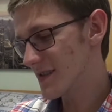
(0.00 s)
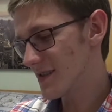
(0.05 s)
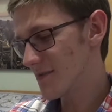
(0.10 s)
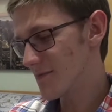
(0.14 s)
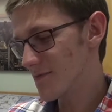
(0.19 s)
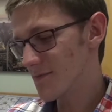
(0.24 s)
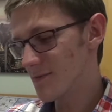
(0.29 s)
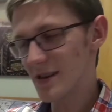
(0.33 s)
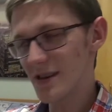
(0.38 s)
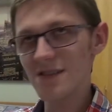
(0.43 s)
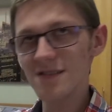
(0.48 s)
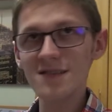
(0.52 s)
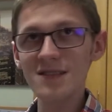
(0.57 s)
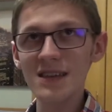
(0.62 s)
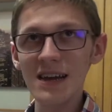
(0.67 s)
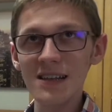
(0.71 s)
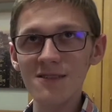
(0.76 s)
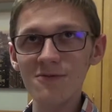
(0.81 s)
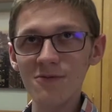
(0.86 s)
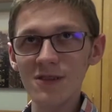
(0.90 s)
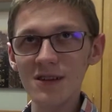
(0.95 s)
No, because
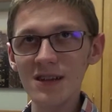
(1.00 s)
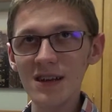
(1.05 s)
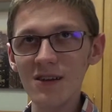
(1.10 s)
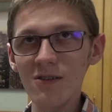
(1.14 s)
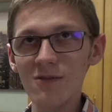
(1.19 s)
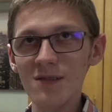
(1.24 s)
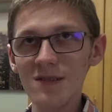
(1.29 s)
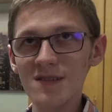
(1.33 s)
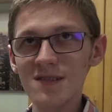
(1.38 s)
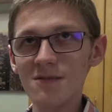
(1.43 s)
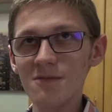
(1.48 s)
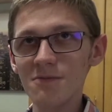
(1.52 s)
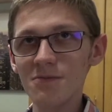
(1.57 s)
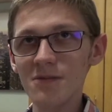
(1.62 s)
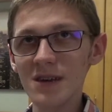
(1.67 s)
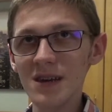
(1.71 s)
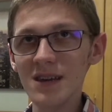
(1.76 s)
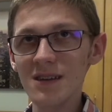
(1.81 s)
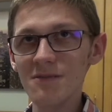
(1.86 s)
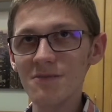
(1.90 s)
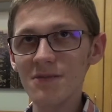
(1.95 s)
that's what they always
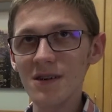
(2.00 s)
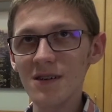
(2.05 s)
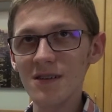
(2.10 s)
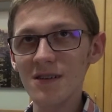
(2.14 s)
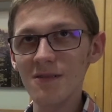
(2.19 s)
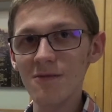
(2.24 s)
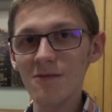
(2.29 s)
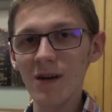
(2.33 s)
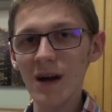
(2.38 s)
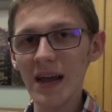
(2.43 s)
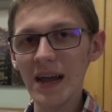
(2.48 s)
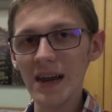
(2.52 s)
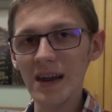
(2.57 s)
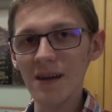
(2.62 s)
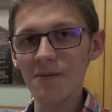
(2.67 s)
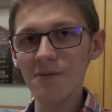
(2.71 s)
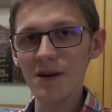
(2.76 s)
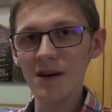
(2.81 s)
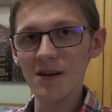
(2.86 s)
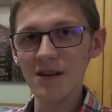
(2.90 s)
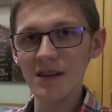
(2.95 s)
complain about and whine
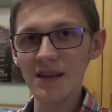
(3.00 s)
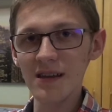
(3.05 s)
about,